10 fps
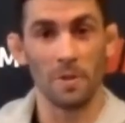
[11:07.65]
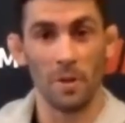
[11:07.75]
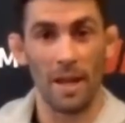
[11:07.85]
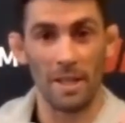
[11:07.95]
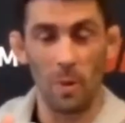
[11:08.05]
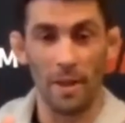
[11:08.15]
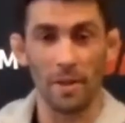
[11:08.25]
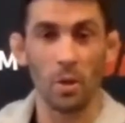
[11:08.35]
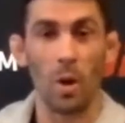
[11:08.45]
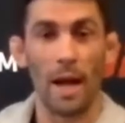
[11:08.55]
So that's why
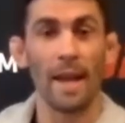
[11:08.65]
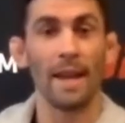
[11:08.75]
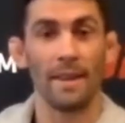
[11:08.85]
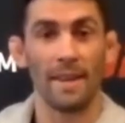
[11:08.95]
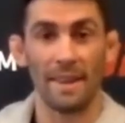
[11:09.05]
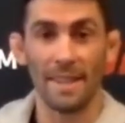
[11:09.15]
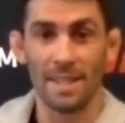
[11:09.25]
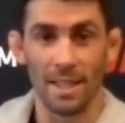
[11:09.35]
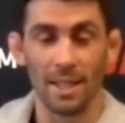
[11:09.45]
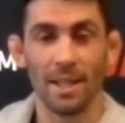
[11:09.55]
they're quiet and they
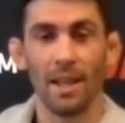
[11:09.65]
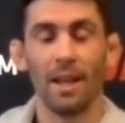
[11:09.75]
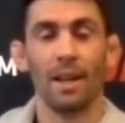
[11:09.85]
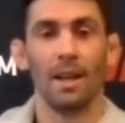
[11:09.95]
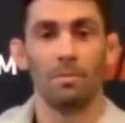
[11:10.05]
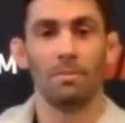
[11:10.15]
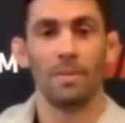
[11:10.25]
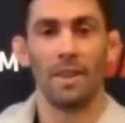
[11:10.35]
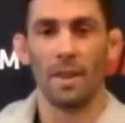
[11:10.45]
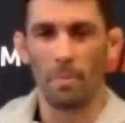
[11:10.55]
listen um,
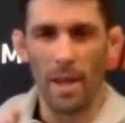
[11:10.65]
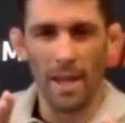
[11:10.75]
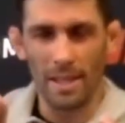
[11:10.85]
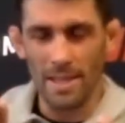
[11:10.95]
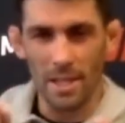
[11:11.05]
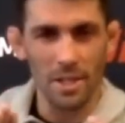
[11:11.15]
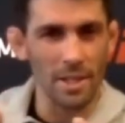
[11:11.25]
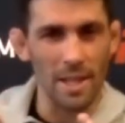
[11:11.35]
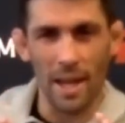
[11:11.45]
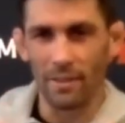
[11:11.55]
and
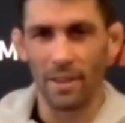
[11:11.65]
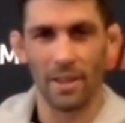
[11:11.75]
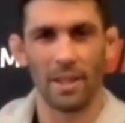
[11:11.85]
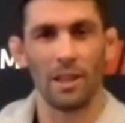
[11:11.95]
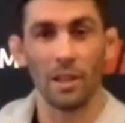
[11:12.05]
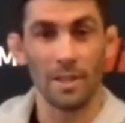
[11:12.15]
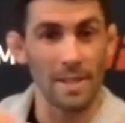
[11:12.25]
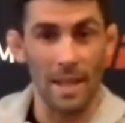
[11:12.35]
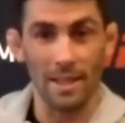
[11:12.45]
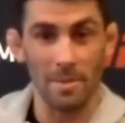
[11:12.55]
attention to everything. It
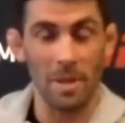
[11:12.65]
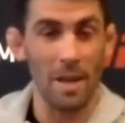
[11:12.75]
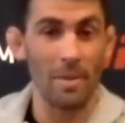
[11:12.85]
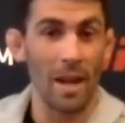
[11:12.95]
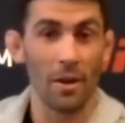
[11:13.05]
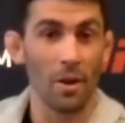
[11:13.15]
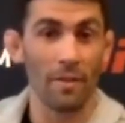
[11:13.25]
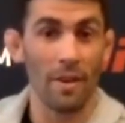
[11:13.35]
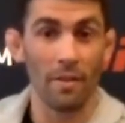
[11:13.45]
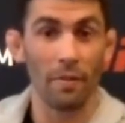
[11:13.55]
looks like to me. I mean, I don't know.
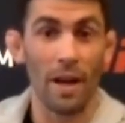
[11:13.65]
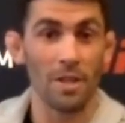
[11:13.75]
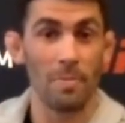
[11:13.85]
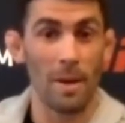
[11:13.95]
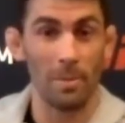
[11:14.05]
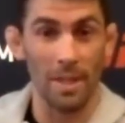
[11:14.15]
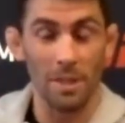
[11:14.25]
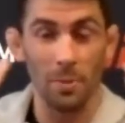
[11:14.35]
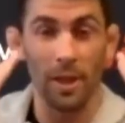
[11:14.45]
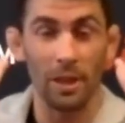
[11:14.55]
I've never found Japan, but
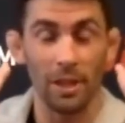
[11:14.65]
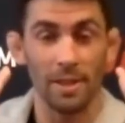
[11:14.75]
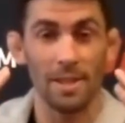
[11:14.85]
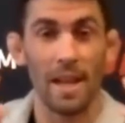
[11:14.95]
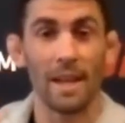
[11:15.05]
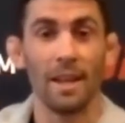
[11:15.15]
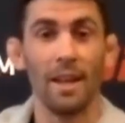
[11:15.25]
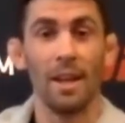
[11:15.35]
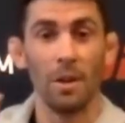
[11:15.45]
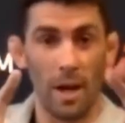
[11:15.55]
that's what it looks like
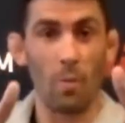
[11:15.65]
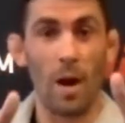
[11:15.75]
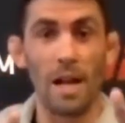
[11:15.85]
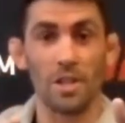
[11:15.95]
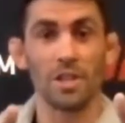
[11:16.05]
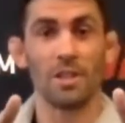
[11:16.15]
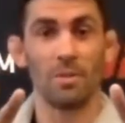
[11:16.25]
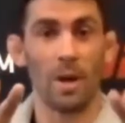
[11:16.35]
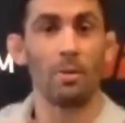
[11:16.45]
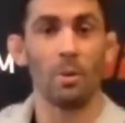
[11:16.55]
when I watch
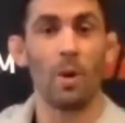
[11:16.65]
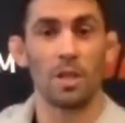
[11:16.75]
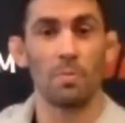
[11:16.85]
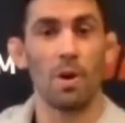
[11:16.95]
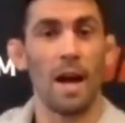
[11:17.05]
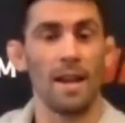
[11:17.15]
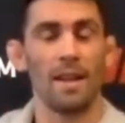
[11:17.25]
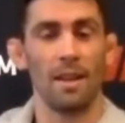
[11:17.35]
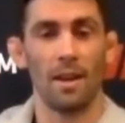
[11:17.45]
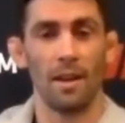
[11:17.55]
when I would watch Pride.
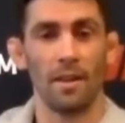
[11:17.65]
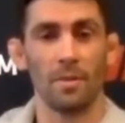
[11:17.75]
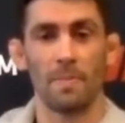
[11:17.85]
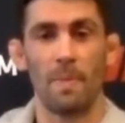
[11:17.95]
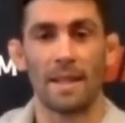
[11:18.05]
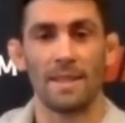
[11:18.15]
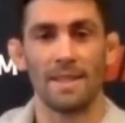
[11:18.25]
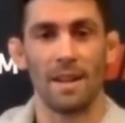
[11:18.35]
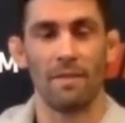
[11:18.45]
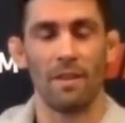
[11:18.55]
Uh, respect
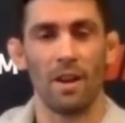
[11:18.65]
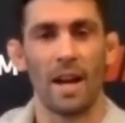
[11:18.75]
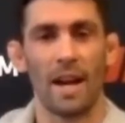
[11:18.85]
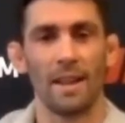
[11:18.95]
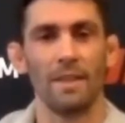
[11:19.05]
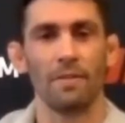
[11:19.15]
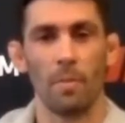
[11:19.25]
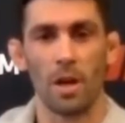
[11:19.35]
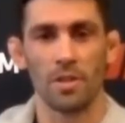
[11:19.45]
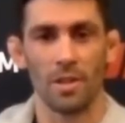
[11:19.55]
is there very highly for
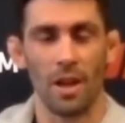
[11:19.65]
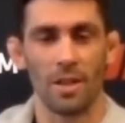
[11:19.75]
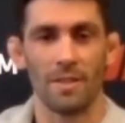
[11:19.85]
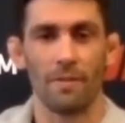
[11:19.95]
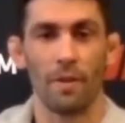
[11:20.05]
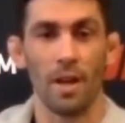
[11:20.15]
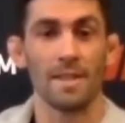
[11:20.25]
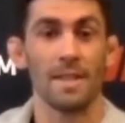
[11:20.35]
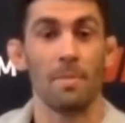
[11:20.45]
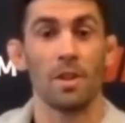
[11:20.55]
martial arts and for
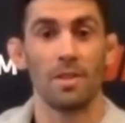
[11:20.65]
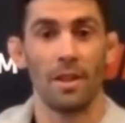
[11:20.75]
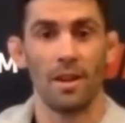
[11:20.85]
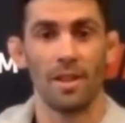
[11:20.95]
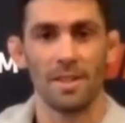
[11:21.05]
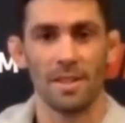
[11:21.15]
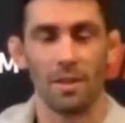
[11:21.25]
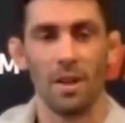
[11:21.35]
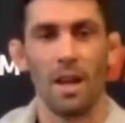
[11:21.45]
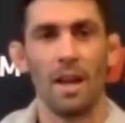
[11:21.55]
us as martial artists.
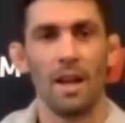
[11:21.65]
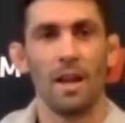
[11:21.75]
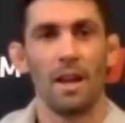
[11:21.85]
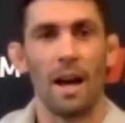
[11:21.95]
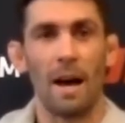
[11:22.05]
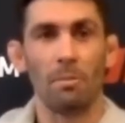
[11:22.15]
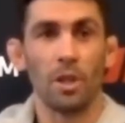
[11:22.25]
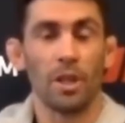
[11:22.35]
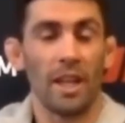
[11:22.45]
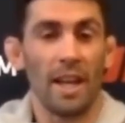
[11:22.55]
So I'm
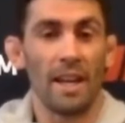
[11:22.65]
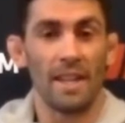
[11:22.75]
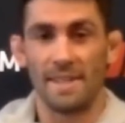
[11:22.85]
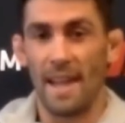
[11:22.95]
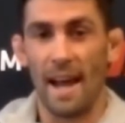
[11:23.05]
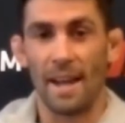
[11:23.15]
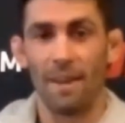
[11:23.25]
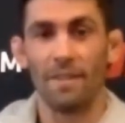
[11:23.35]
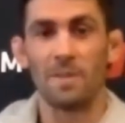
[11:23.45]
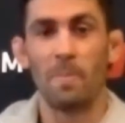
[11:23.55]
looking at it as that.
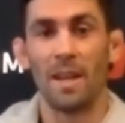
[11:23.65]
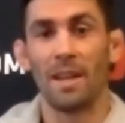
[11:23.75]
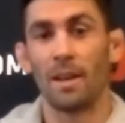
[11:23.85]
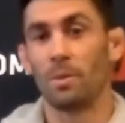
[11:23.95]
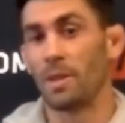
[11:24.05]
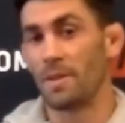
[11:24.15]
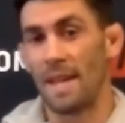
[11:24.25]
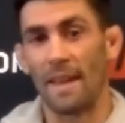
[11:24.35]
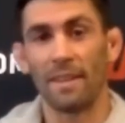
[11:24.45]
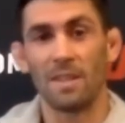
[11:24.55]
If it's been done with those
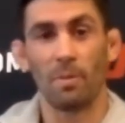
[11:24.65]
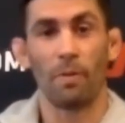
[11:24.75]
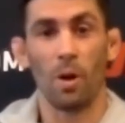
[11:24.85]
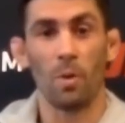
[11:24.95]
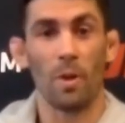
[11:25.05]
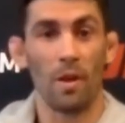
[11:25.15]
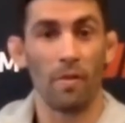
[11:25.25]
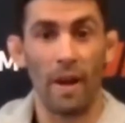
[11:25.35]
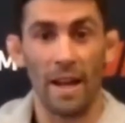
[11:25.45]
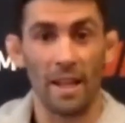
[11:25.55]
athletes before, where they're
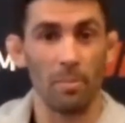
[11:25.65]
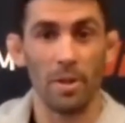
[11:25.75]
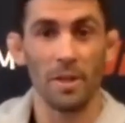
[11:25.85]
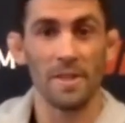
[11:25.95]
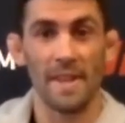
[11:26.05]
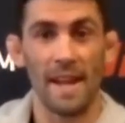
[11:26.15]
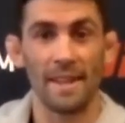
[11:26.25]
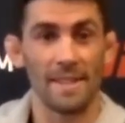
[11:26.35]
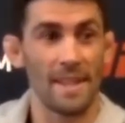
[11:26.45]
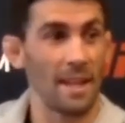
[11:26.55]
fighting in pure
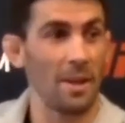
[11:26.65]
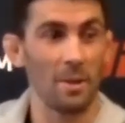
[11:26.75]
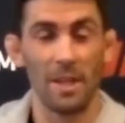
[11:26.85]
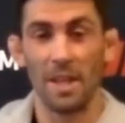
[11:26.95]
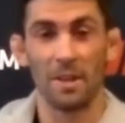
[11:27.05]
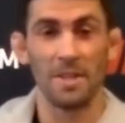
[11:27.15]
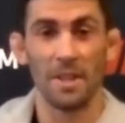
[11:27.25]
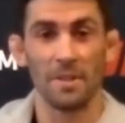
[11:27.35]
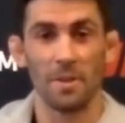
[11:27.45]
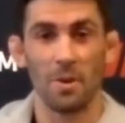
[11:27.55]
silence, they can only hear each
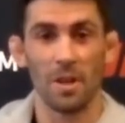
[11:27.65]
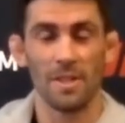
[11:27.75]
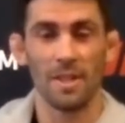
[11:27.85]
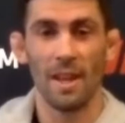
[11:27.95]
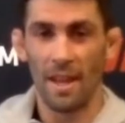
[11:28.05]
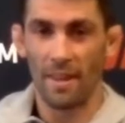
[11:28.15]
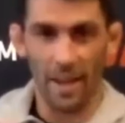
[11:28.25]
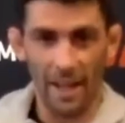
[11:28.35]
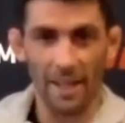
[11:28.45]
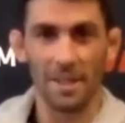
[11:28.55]
other's corners,
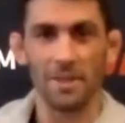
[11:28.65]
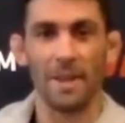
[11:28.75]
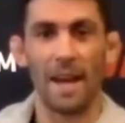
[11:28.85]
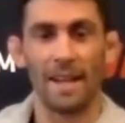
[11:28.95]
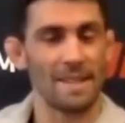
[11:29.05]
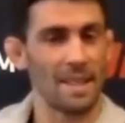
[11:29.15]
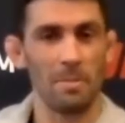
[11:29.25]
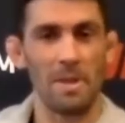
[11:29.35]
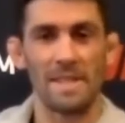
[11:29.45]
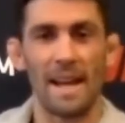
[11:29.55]
and I can do that.
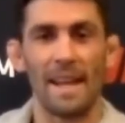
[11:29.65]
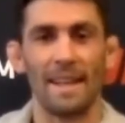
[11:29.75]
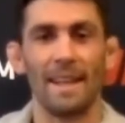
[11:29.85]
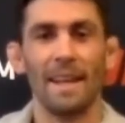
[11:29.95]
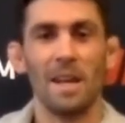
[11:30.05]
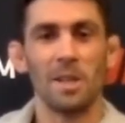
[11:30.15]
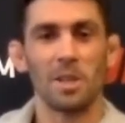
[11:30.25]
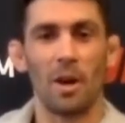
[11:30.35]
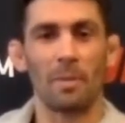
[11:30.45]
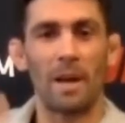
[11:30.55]
Mm-hmm. silent.
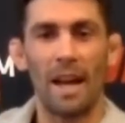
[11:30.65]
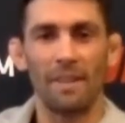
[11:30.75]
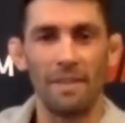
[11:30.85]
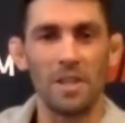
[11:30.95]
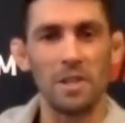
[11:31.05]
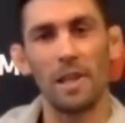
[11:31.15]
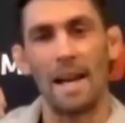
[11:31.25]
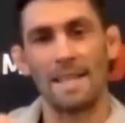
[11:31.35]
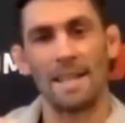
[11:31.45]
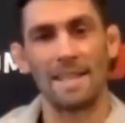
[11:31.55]
So I'm kind of
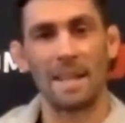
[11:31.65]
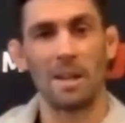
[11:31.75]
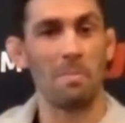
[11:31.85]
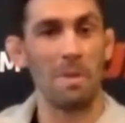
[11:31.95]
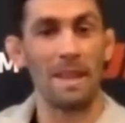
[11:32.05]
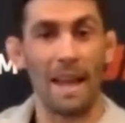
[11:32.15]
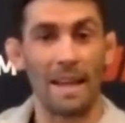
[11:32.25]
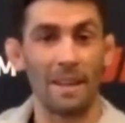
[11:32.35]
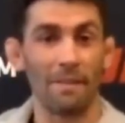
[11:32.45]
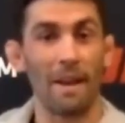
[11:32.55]
visualizing it's going to be
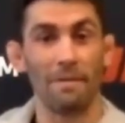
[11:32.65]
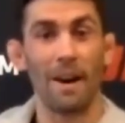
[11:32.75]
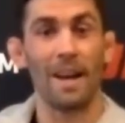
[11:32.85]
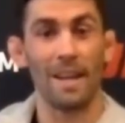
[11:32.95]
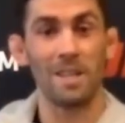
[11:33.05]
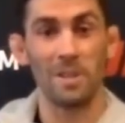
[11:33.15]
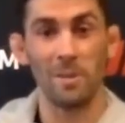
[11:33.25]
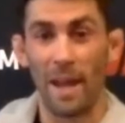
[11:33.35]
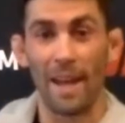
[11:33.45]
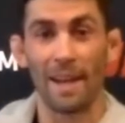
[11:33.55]
like if I fought in
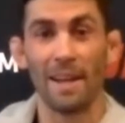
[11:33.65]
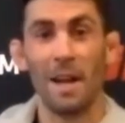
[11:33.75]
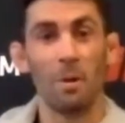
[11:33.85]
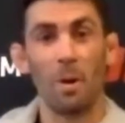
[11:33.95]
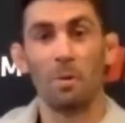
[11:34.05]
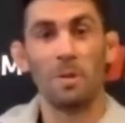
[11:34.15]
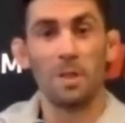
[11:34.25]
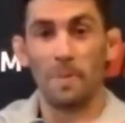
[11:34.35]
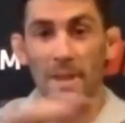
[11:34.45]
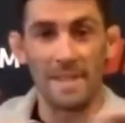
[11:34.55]
Japan, where it would
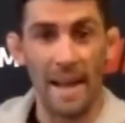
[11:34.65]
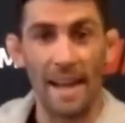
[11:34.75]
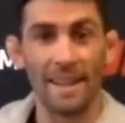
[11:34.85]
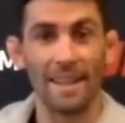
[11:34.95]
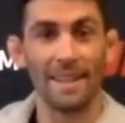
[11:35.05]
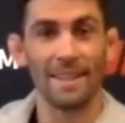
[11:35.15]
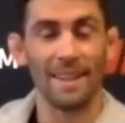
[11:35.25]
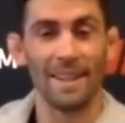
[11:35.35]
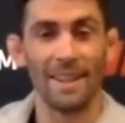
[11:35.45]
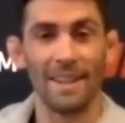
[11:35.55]
just be silent
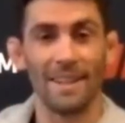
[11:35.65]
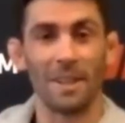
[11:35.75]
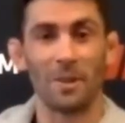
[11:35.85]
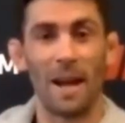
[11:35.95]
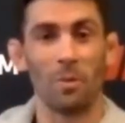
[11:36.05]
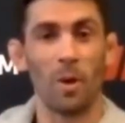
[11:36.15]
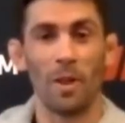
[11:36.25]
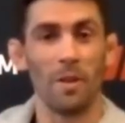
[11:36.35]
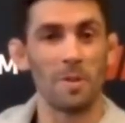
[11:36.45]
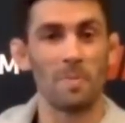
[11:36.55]
uh, in the crowd.
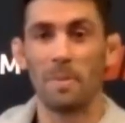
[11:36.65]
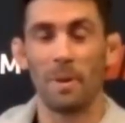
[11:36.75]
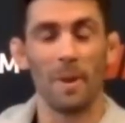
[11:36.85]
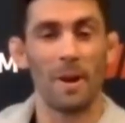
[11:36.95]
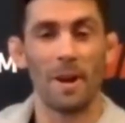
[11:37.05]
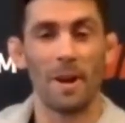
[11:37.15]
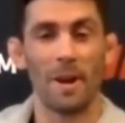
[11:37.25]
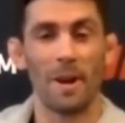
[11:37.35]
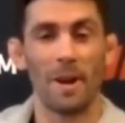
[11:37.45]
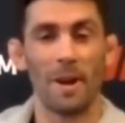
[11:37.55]
Whether there's people there or
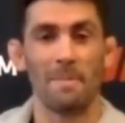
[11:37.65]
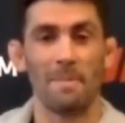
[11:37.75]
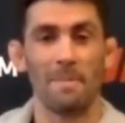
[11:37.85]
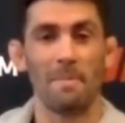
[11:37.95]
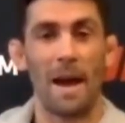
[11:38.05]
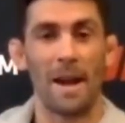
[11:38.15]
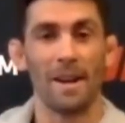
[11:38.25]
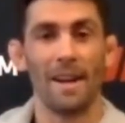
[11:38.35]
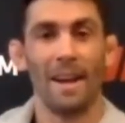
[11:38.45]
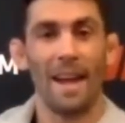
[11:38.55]
not doesn't matter.